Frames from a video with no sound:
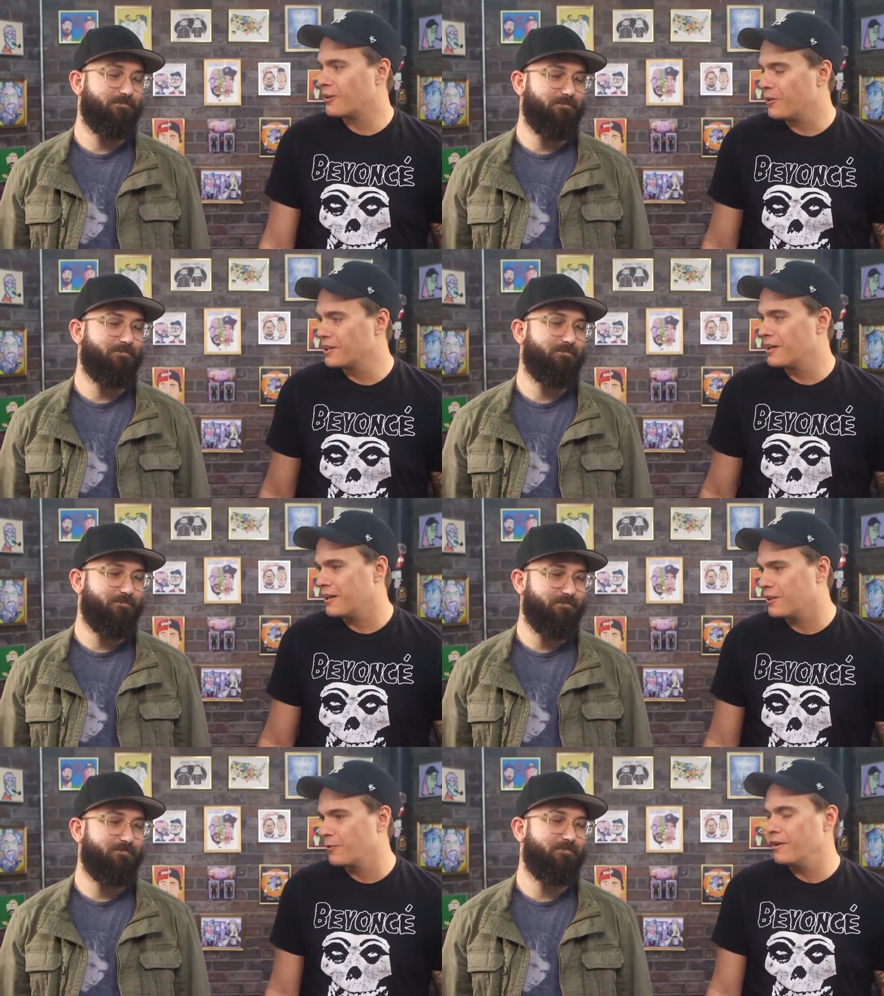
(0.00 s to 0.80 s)
Speaker 1: all going
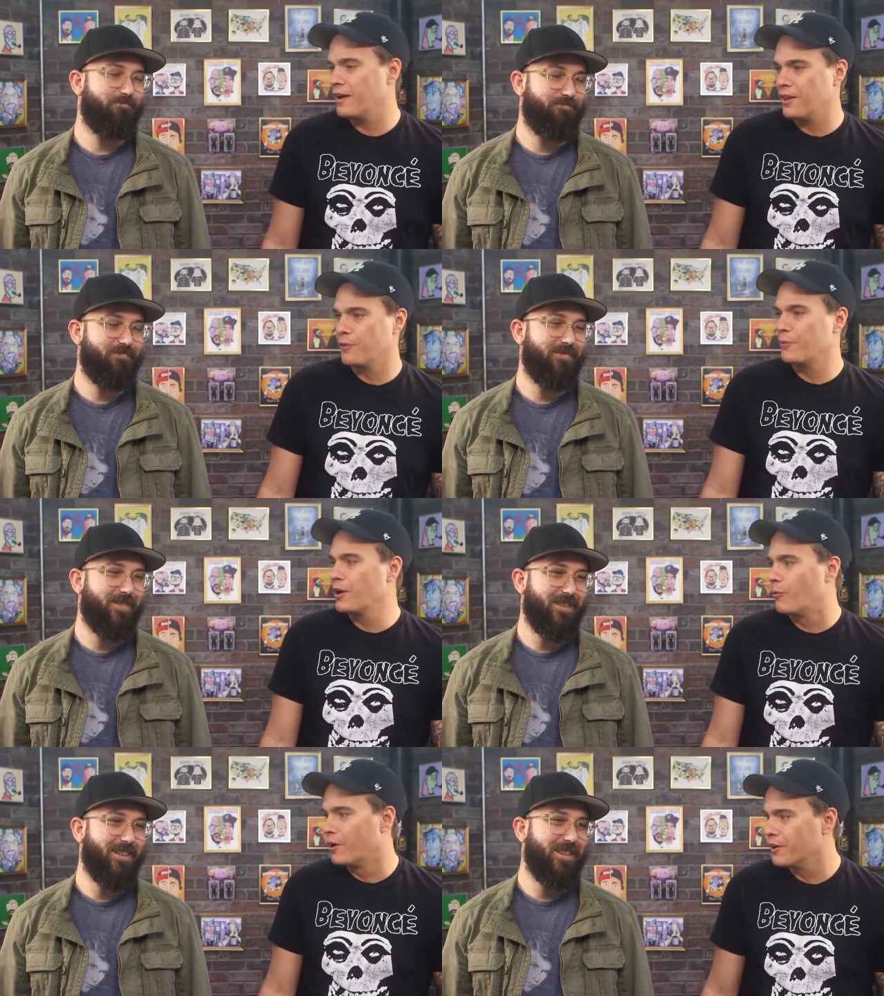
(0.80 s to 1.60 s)
to the uh, the
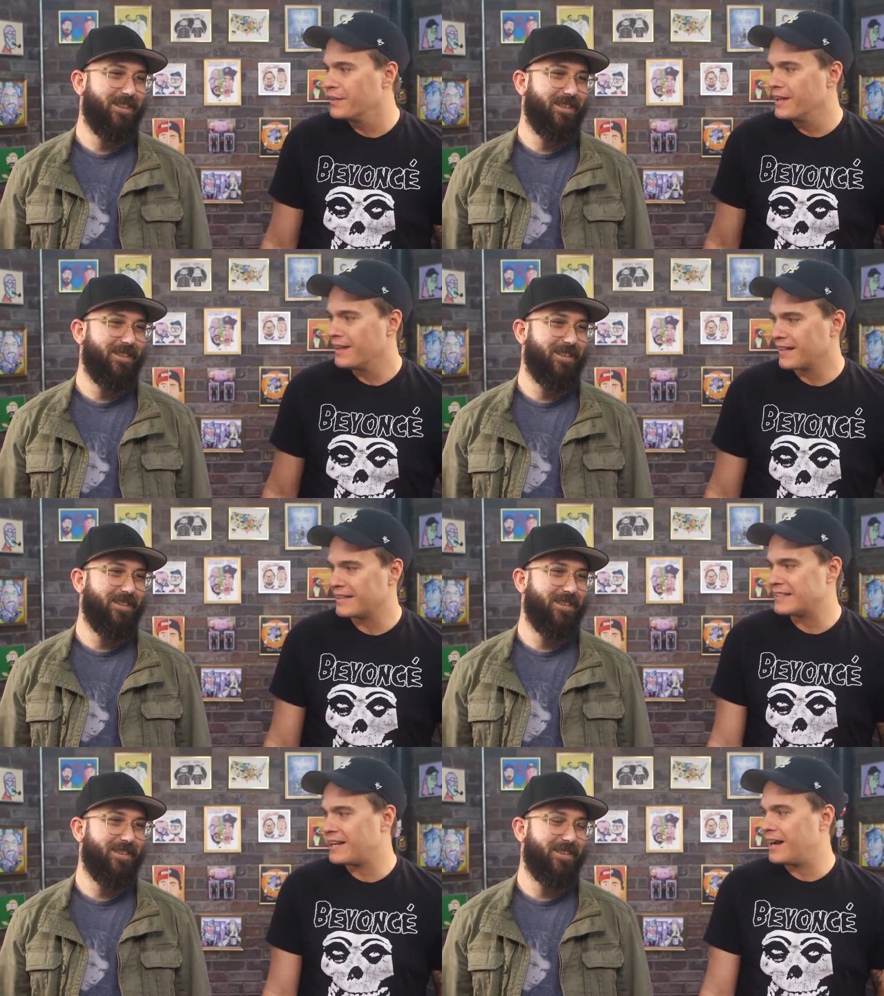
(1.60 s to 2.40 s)
real world, like
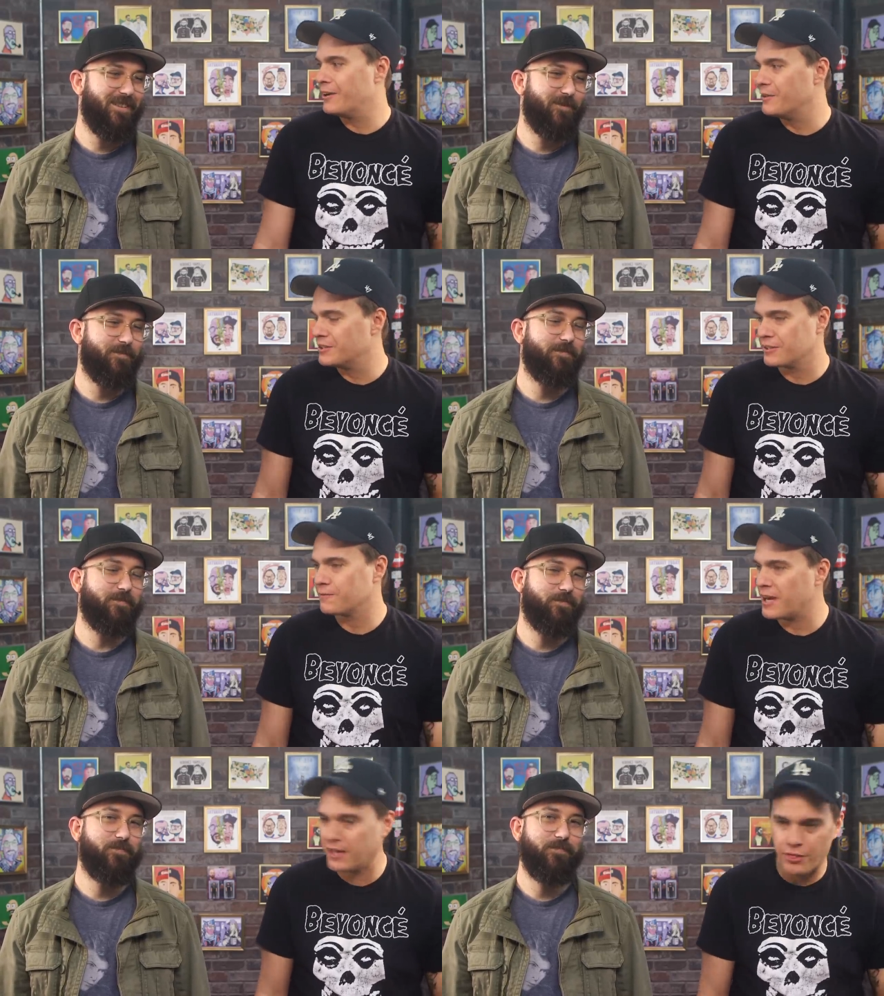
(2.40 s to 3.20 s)
Lake Tahoe, and
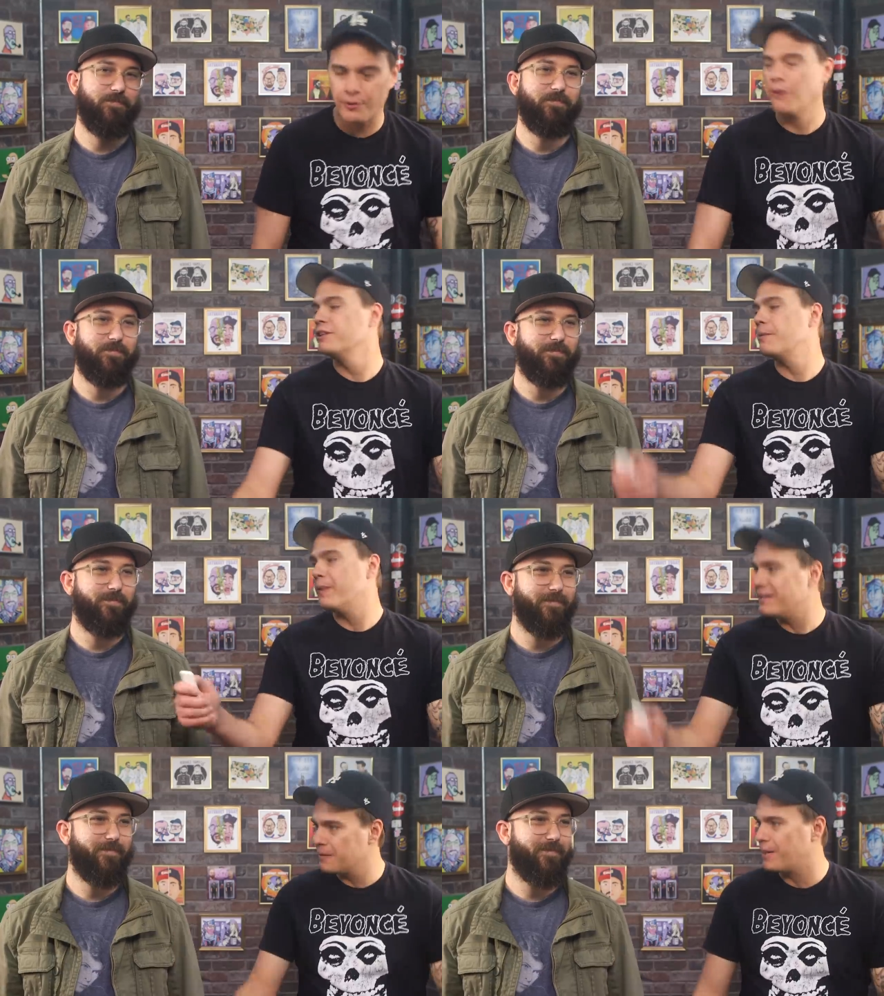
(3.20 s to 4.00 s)
just fucking throwing their
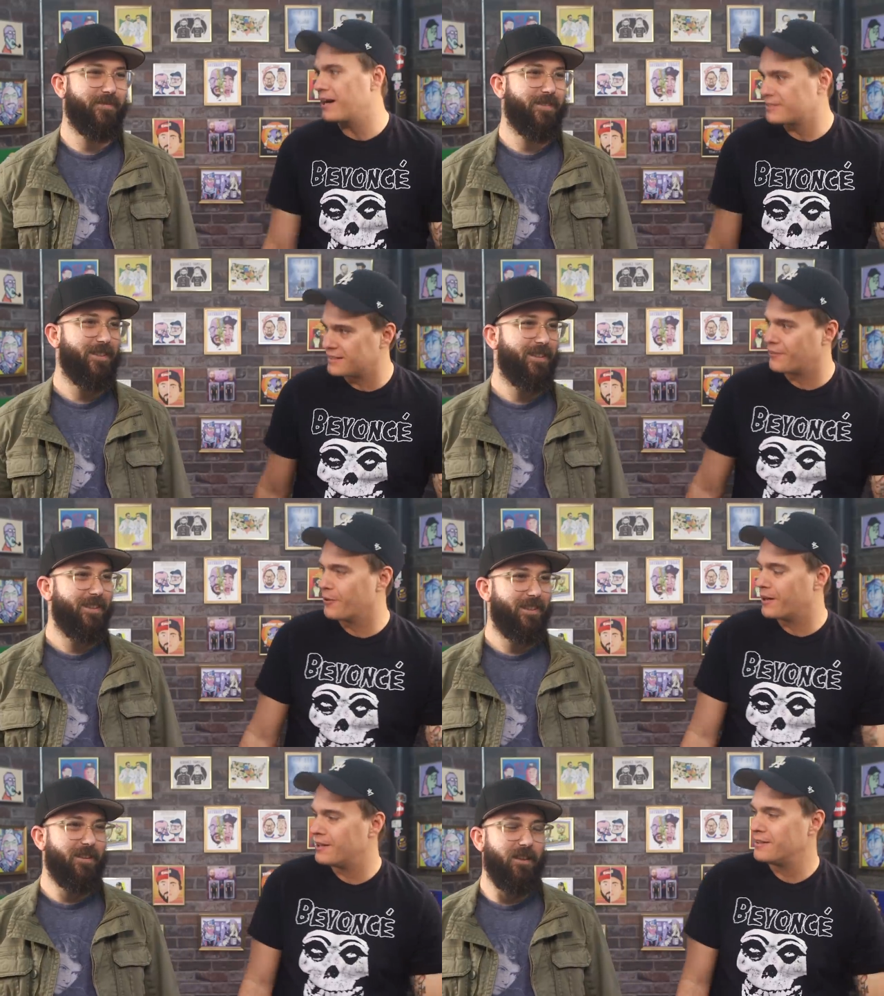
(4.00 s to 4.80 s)
pizza boxes
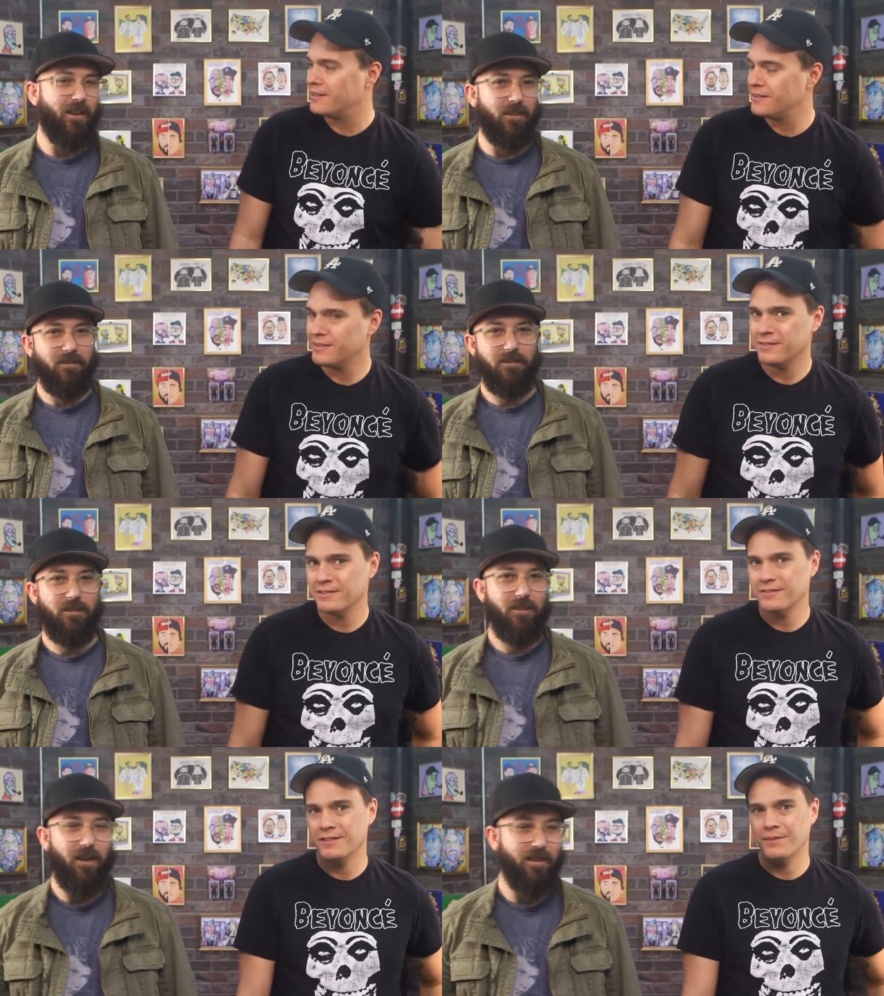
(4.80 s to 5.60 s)
everywhere. Yeah,
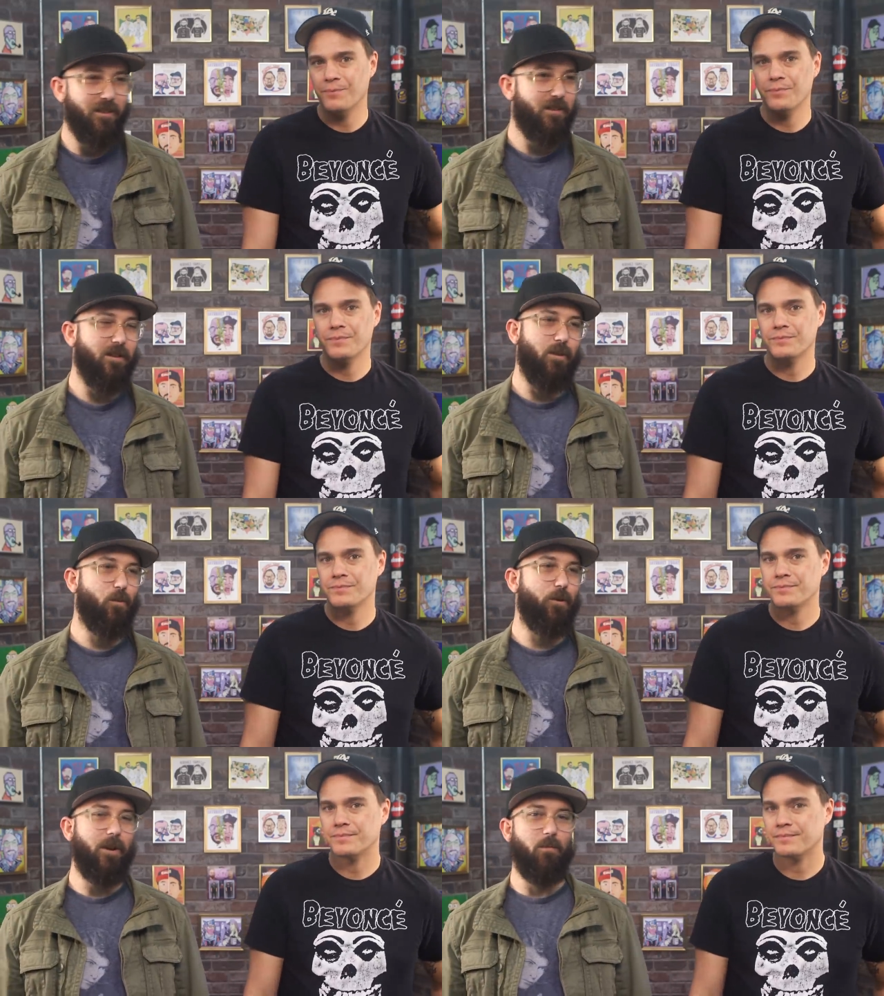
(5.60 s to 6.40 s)
yeah. guys, it's
Speaker 2: uh,
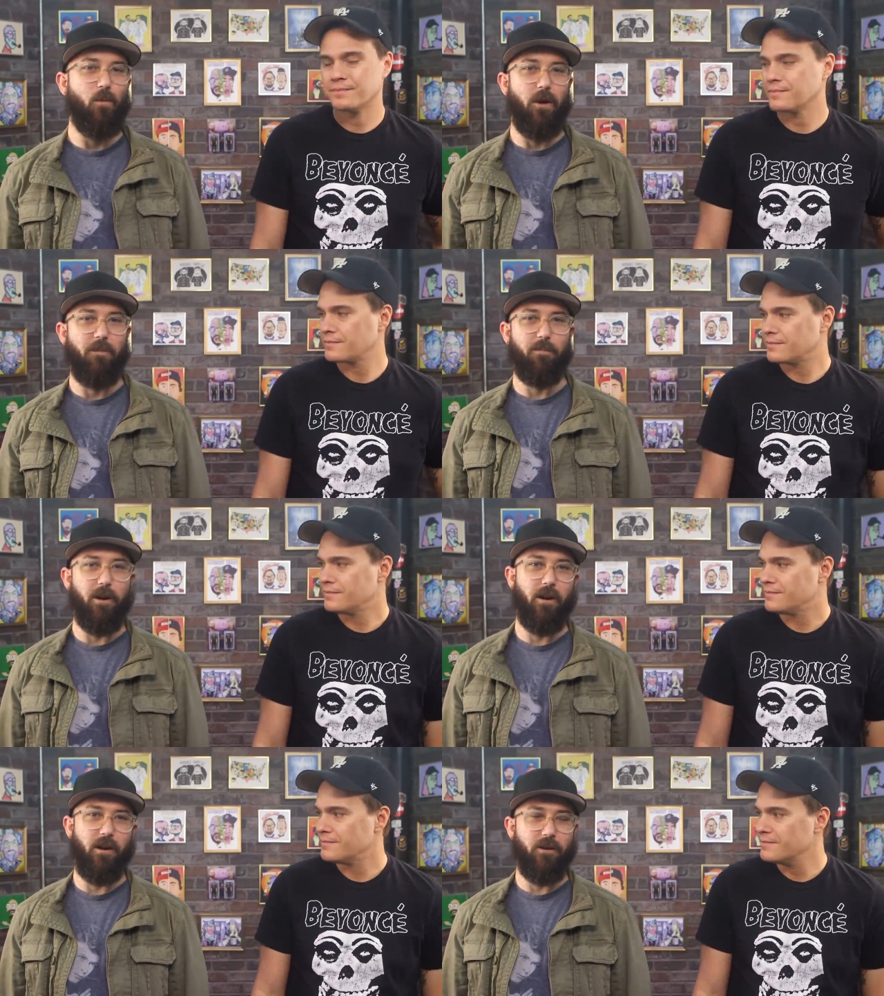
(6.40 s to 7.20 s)
rule number one of
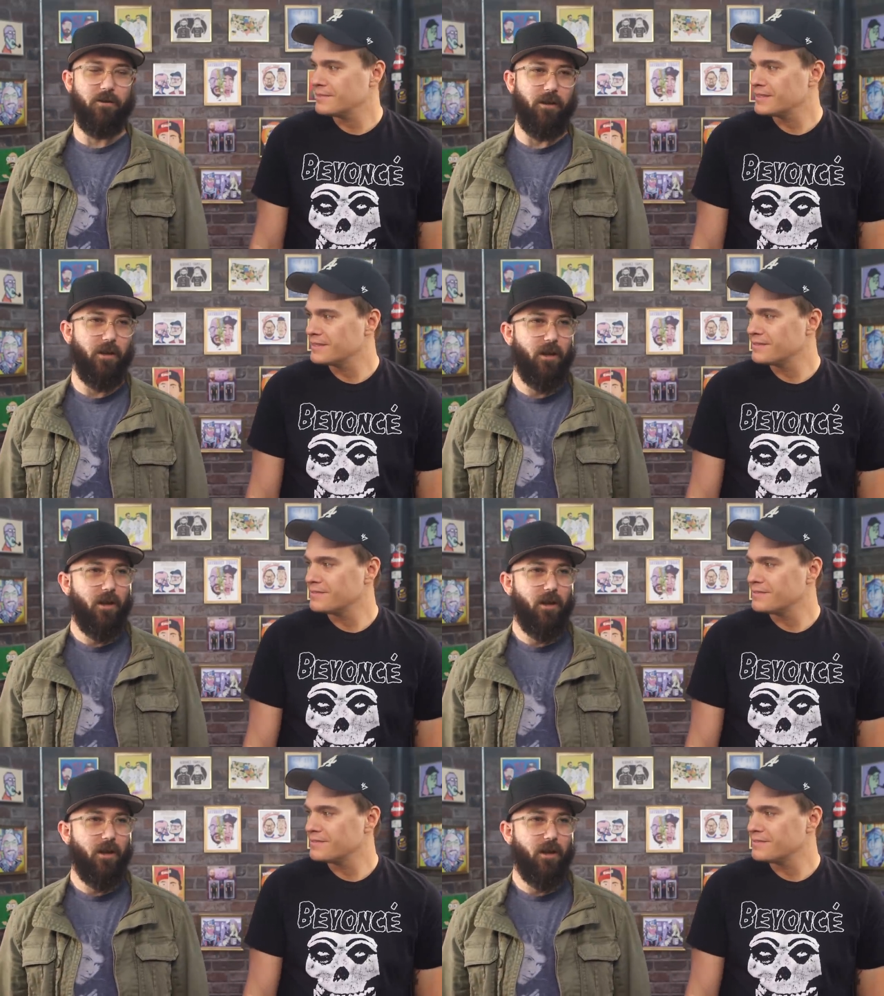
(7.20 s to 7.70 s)
bear country.